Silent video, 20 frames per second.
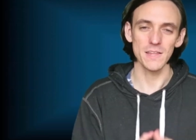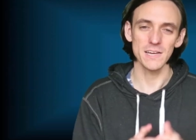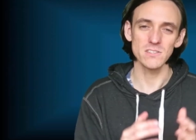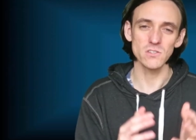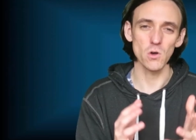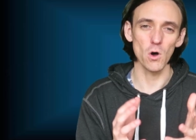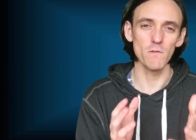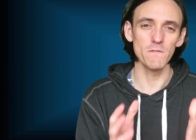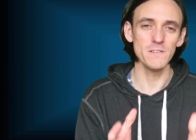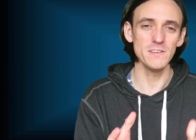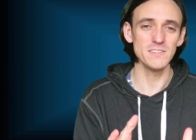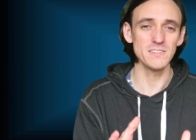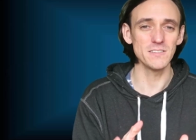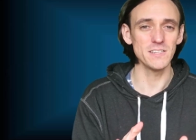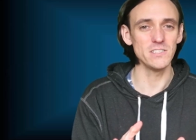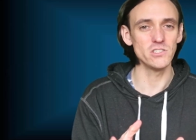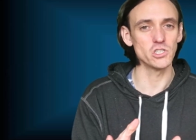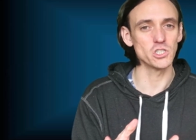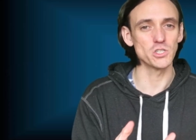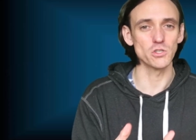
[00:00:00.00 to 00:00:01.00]
That's
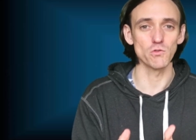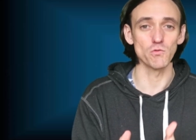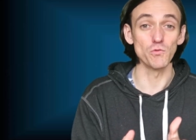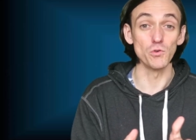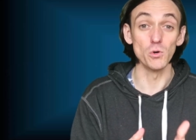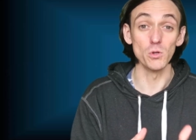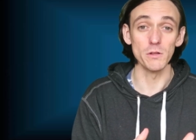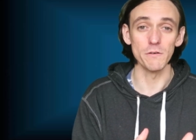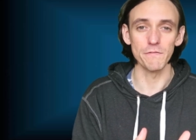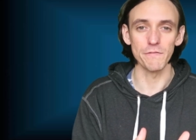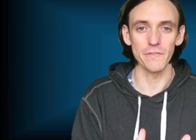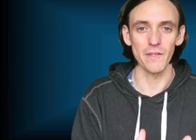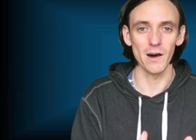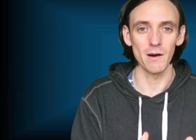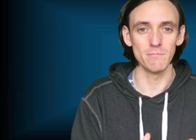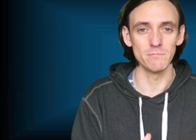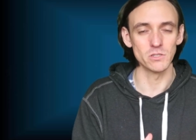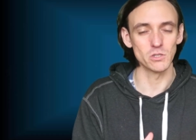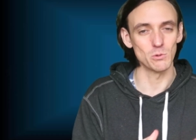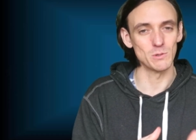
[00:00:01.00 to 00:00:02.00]
obviously just a rule of
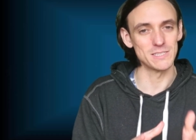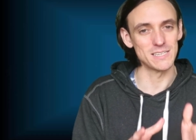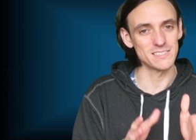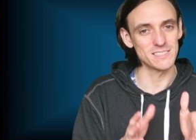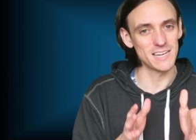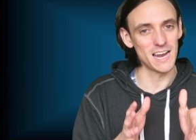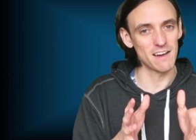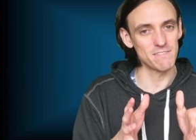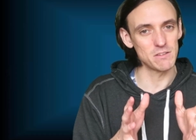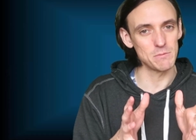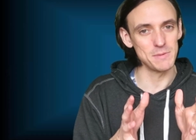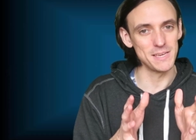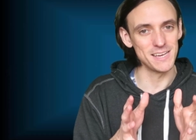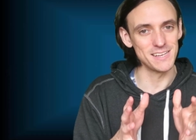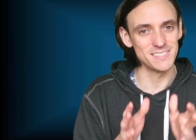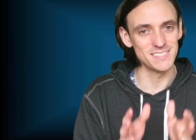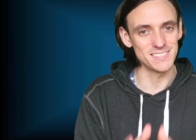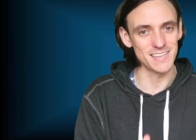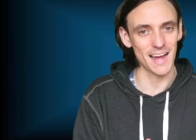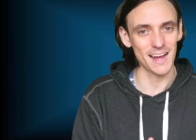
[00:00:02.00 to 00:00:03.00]
thumb, so it doesn't have to be
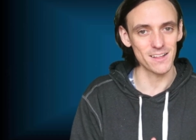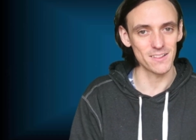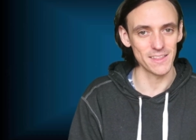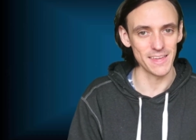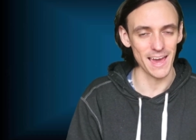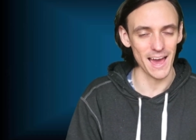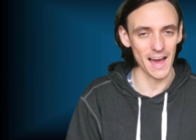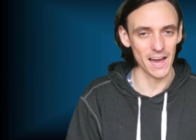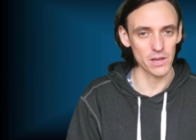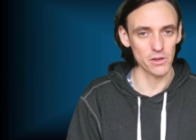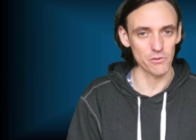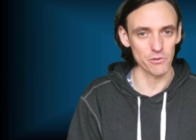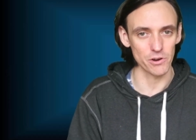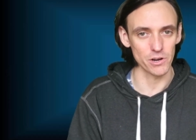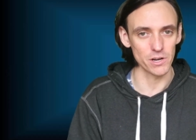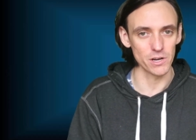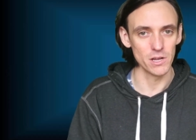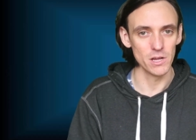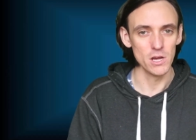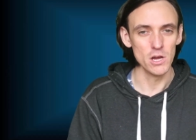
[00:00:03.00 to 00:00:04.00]
exactly
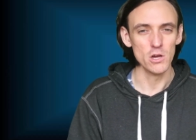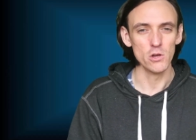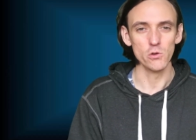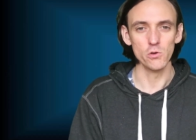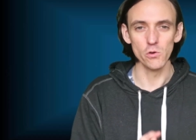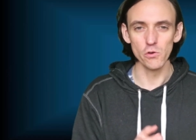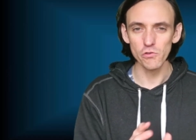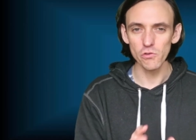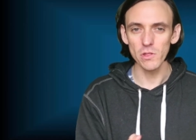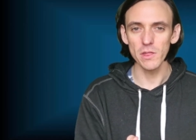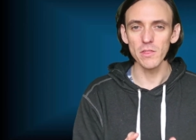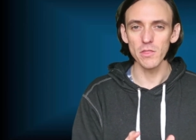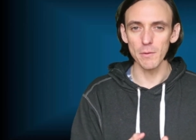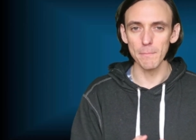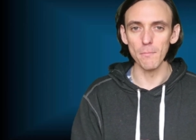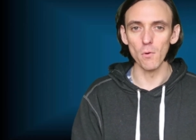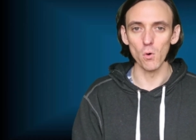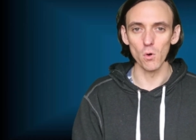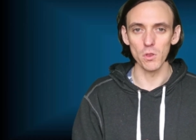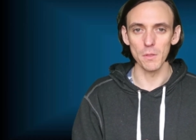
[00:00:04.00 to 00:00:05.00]
accurate. Usually
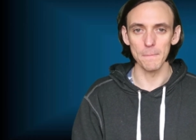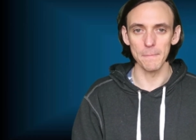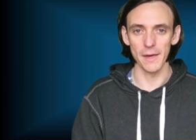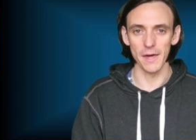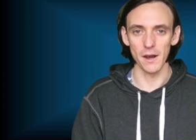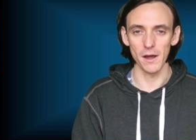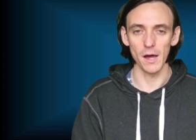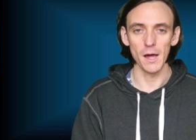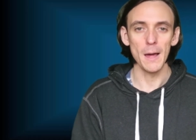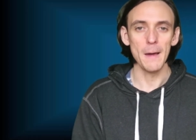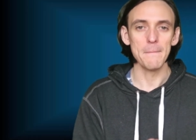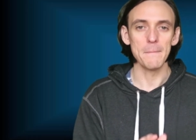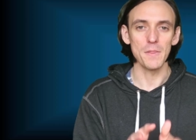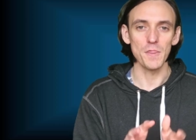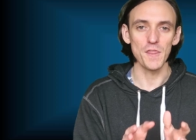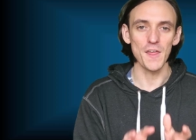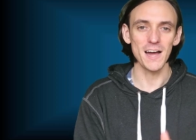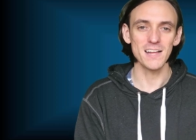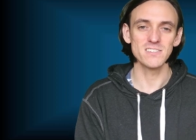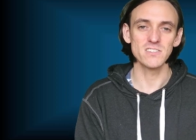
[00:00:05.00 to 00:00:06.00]
the more the better,
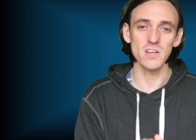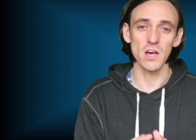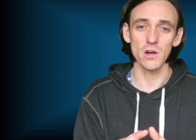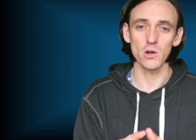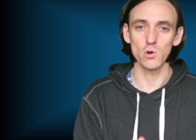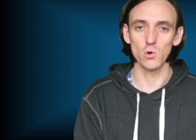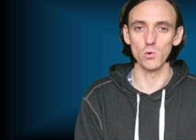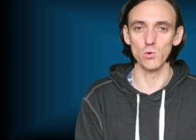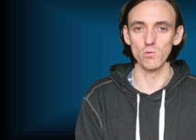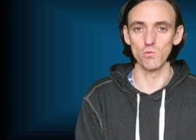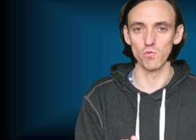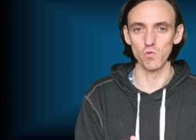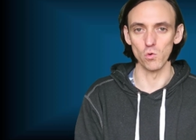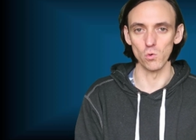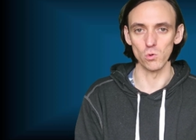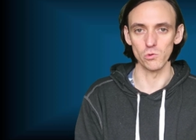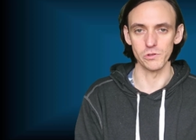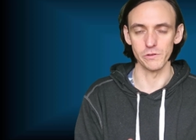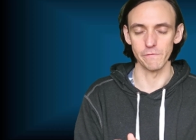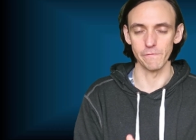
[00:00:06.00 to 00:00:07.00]
but that's a good
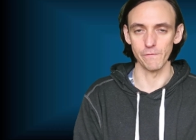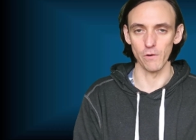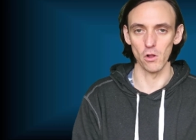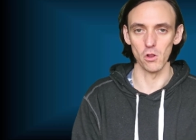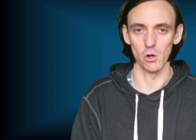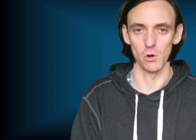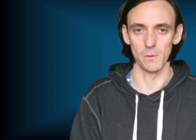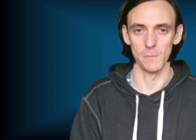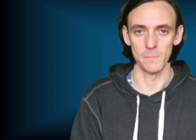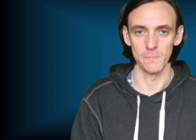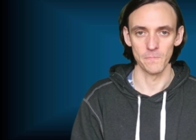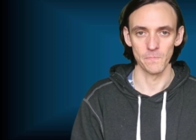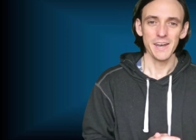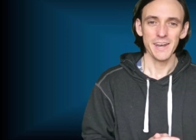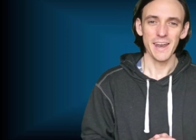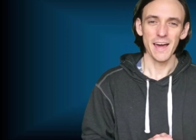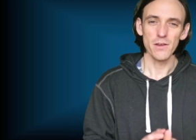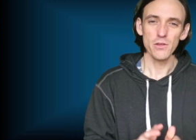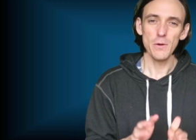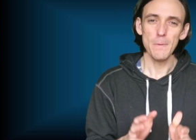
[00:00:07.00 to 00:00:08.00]
rule to follow.
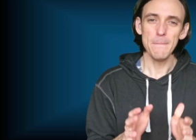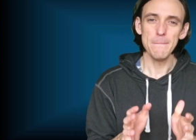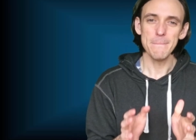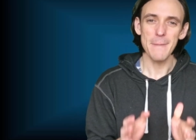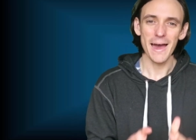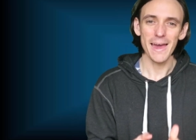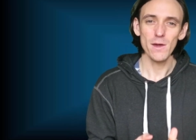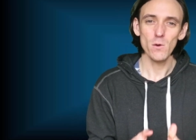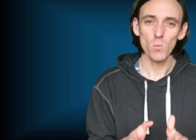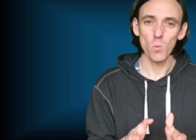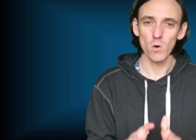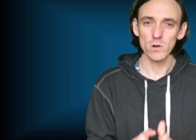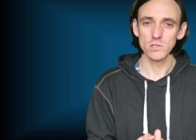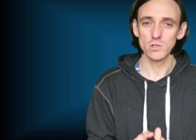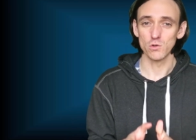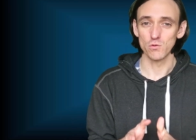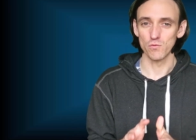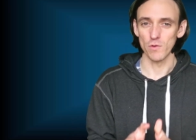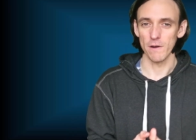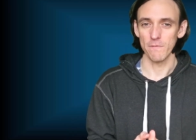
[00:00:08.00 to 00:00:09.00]
Now you may
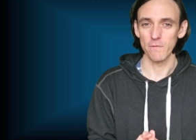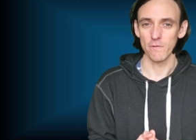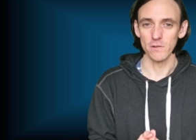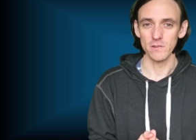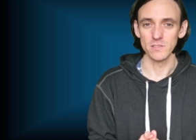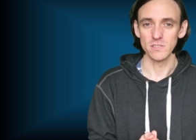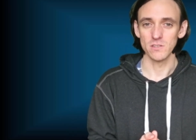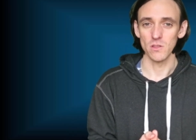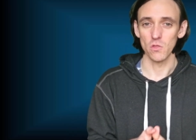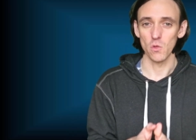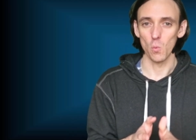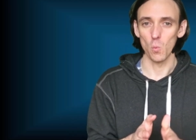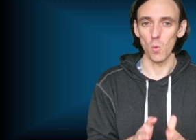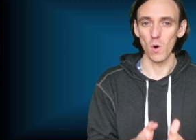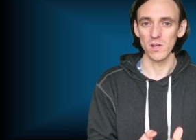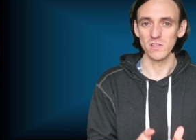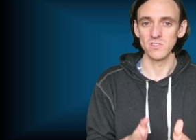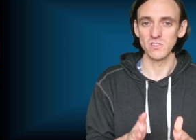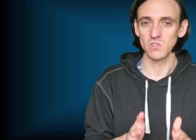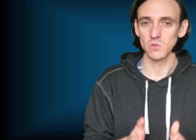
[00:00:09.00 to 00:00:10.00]
want to reference the
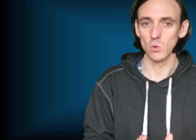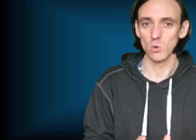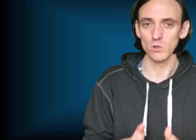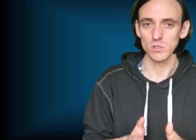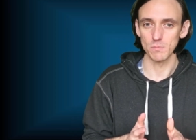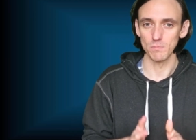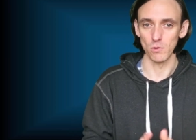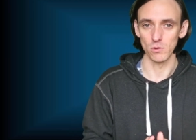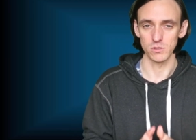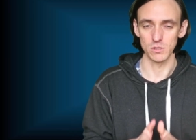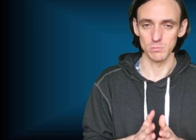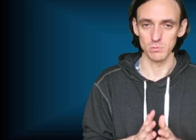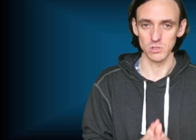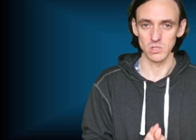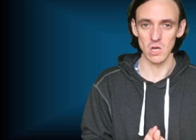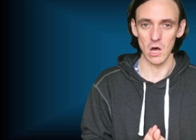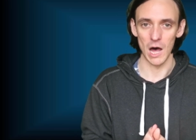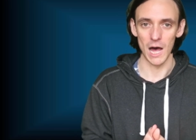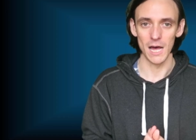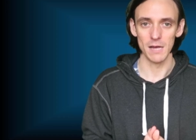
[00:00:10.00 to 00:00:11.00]
one source
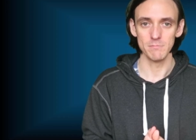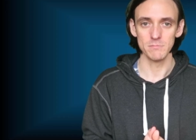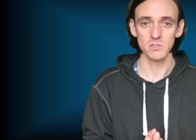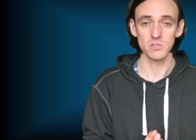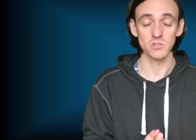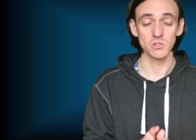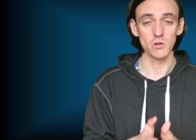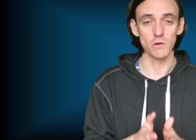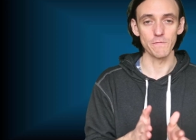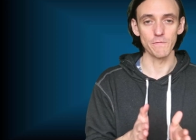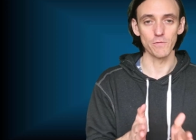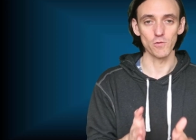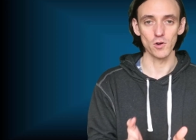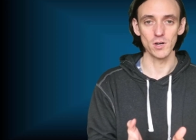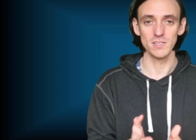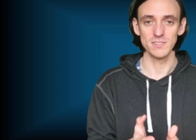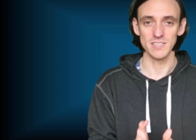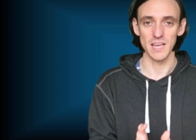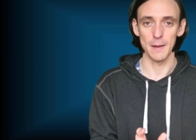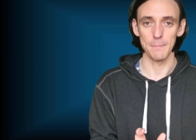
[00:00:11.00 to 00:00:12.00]
multiple times. So
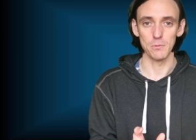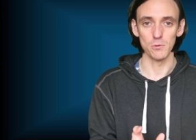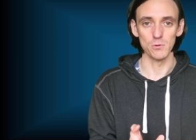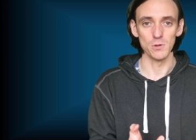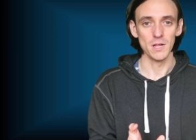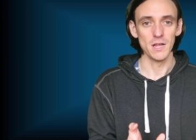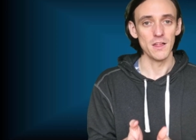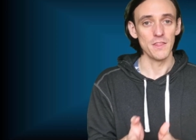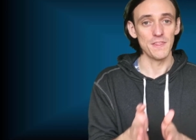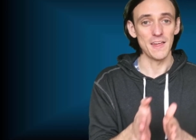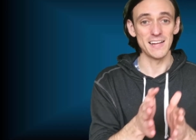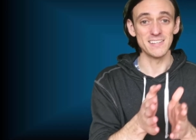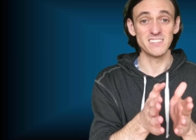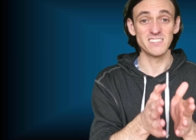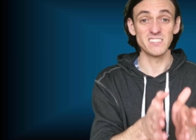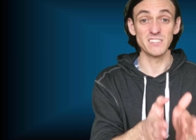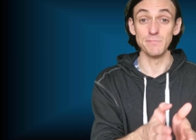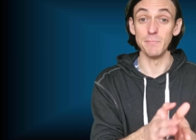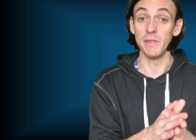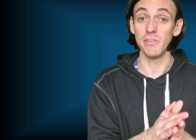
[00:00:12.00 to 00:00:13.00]
for example, that
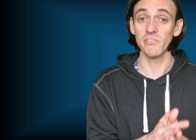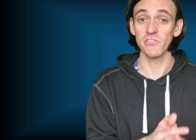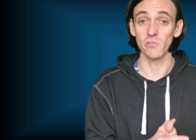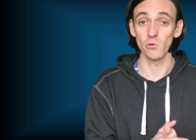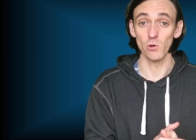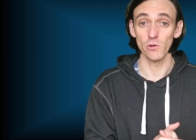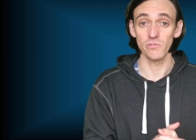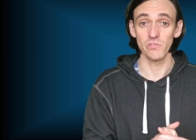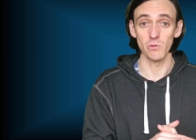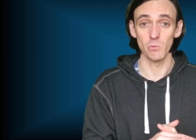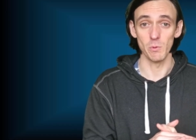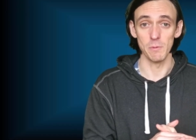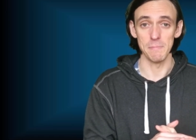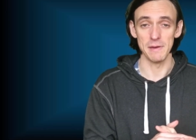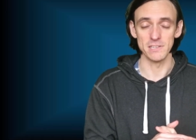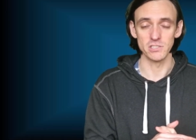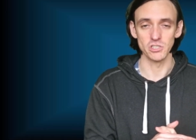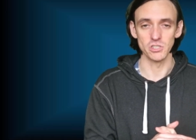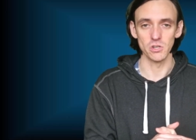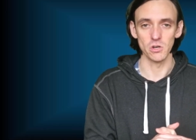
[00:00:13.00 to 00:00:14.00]
Smith source that we
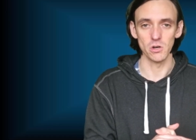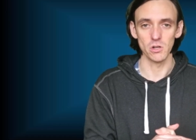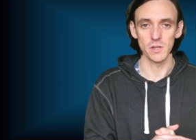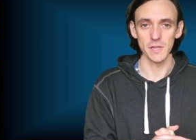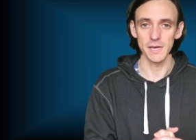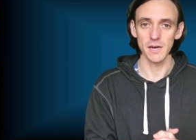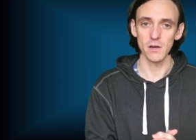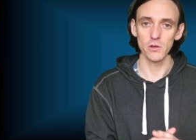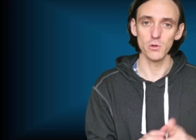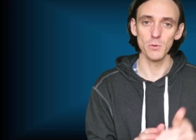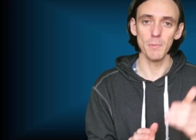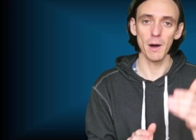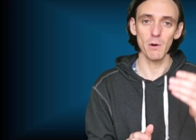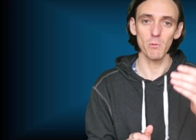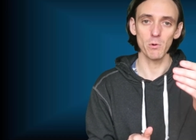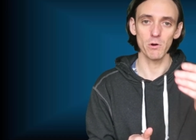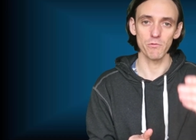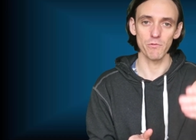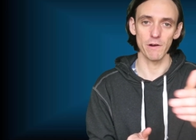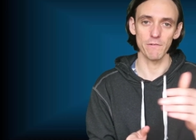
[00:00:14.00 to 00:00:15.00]
mentioned earlier, you
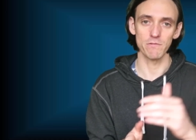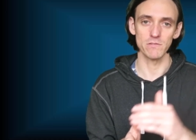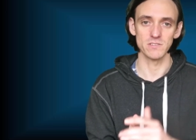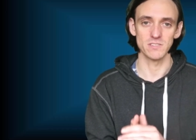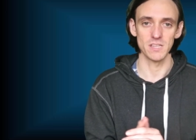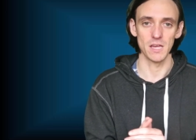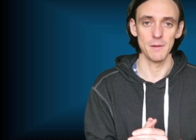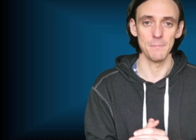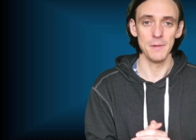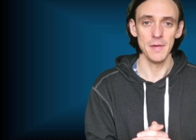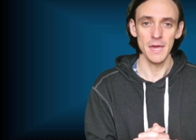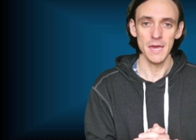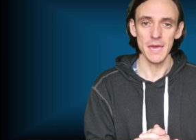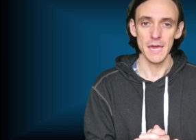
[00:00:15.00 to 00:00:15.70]
might want to reference them